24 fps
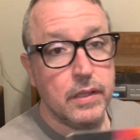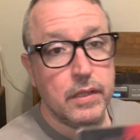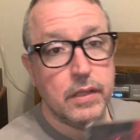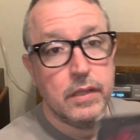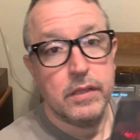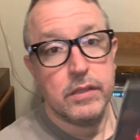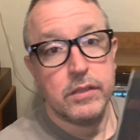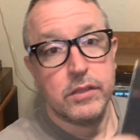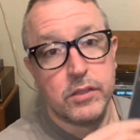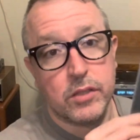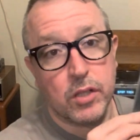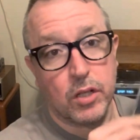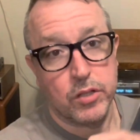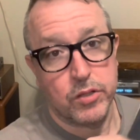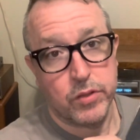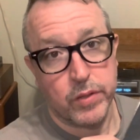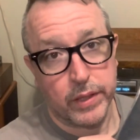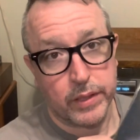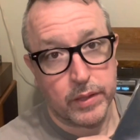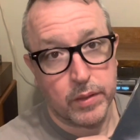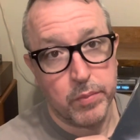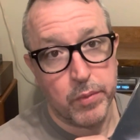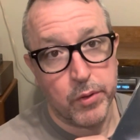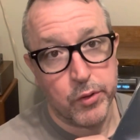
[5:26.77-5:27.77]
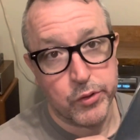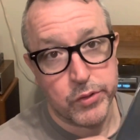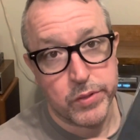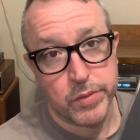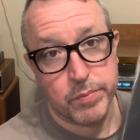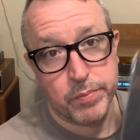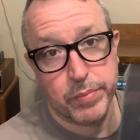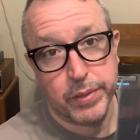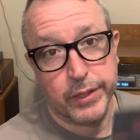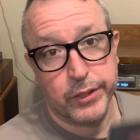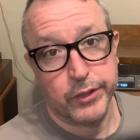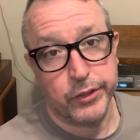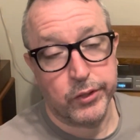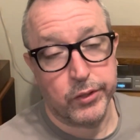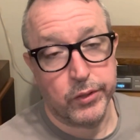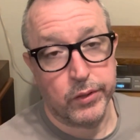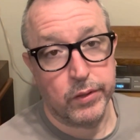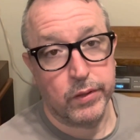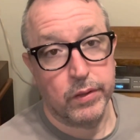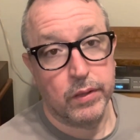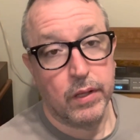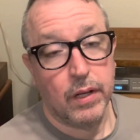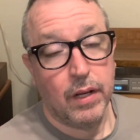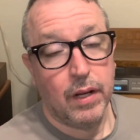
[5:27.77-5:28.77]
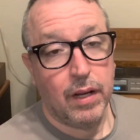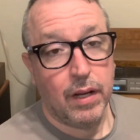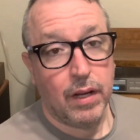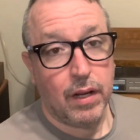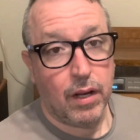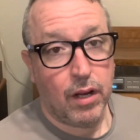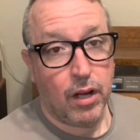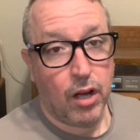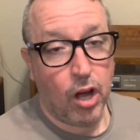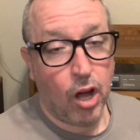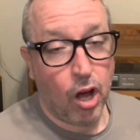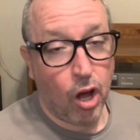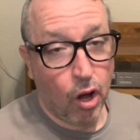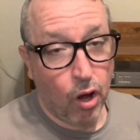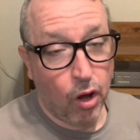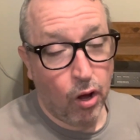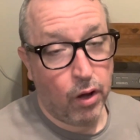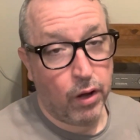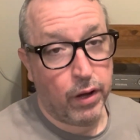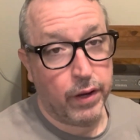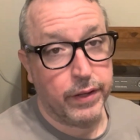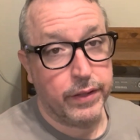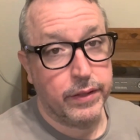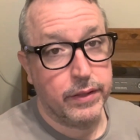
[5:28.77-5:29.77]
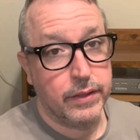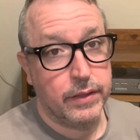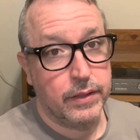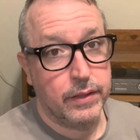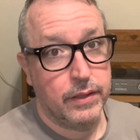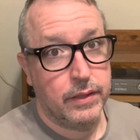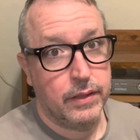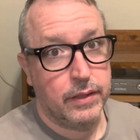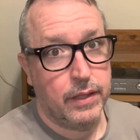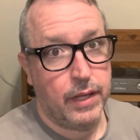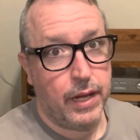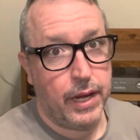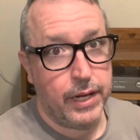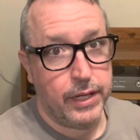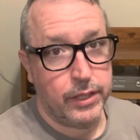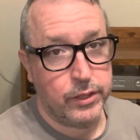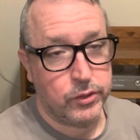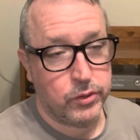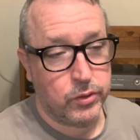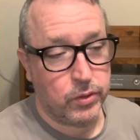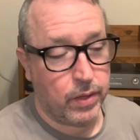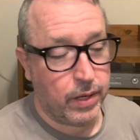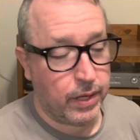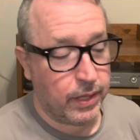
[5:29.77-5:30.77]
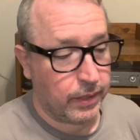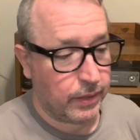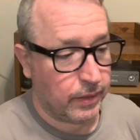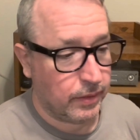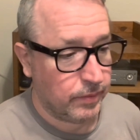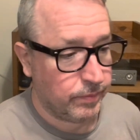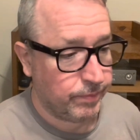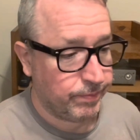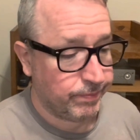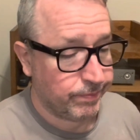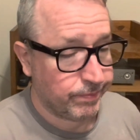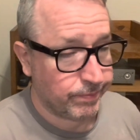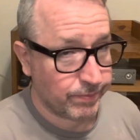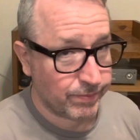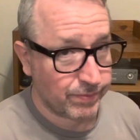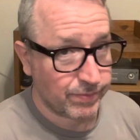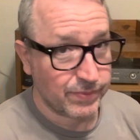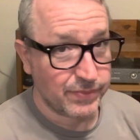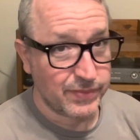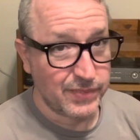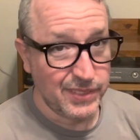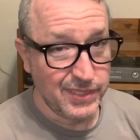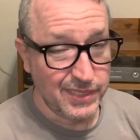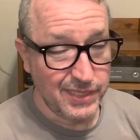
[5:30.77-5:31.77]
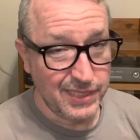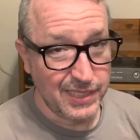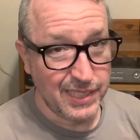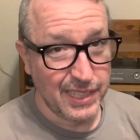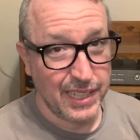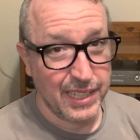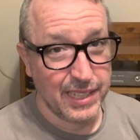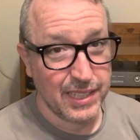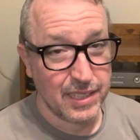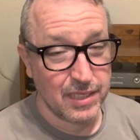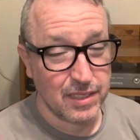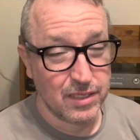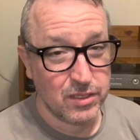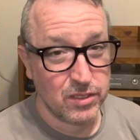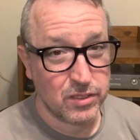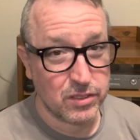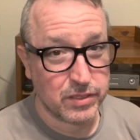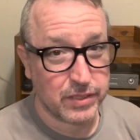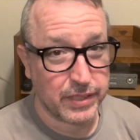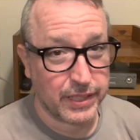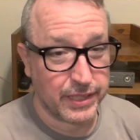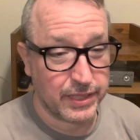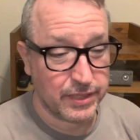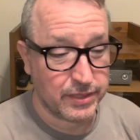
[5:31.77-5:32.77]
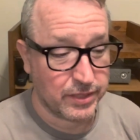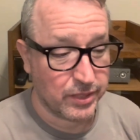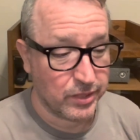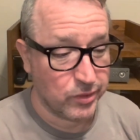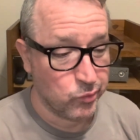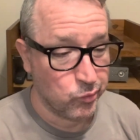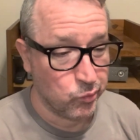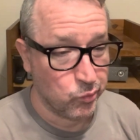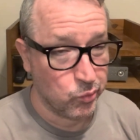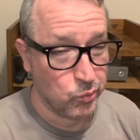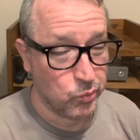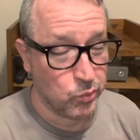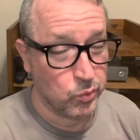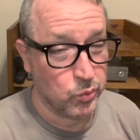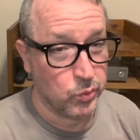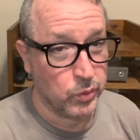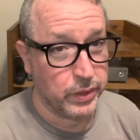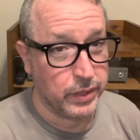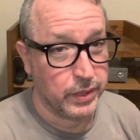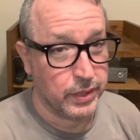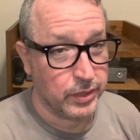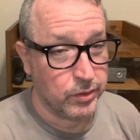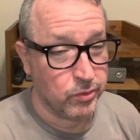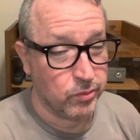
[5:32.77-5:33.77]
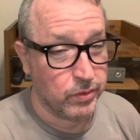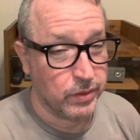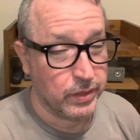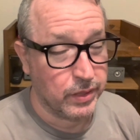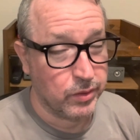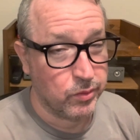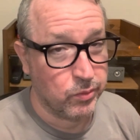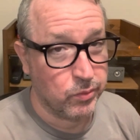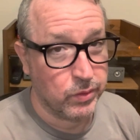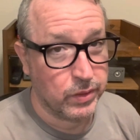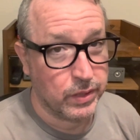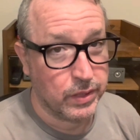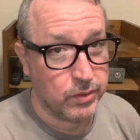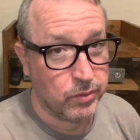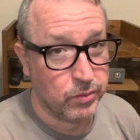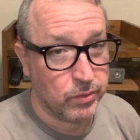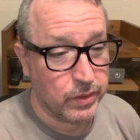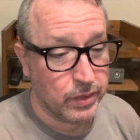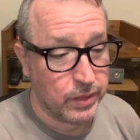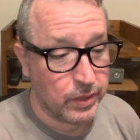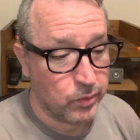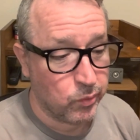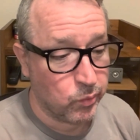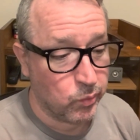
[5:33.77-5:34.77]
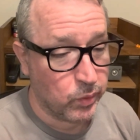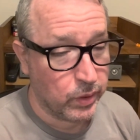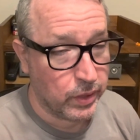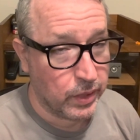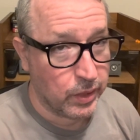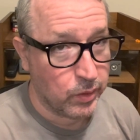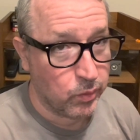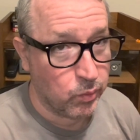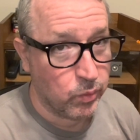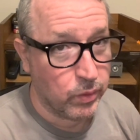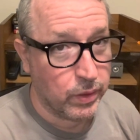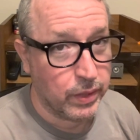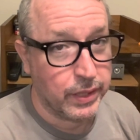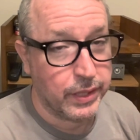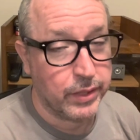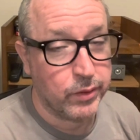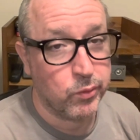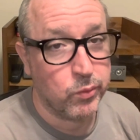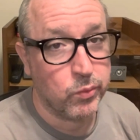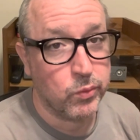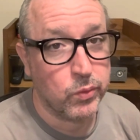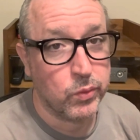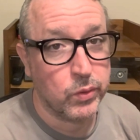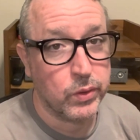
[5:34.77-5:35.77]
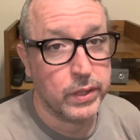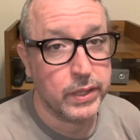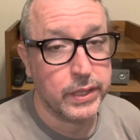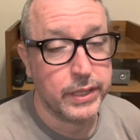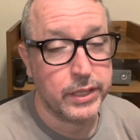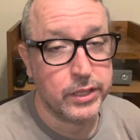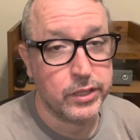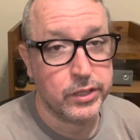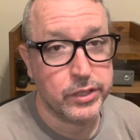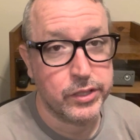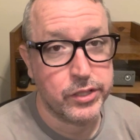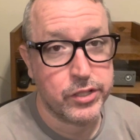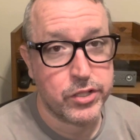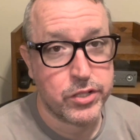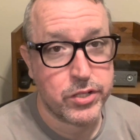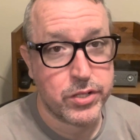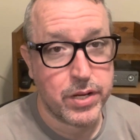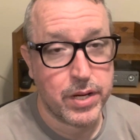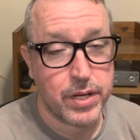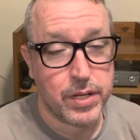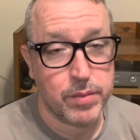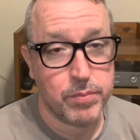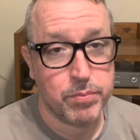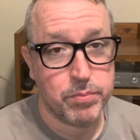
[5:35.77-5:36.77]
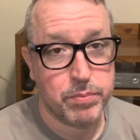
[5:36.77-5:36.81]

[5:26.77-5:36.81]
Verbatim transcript: Star Trek: The Motion Picture on eight track, and it looks like it's in really, really, really, really, really, really, really good shape.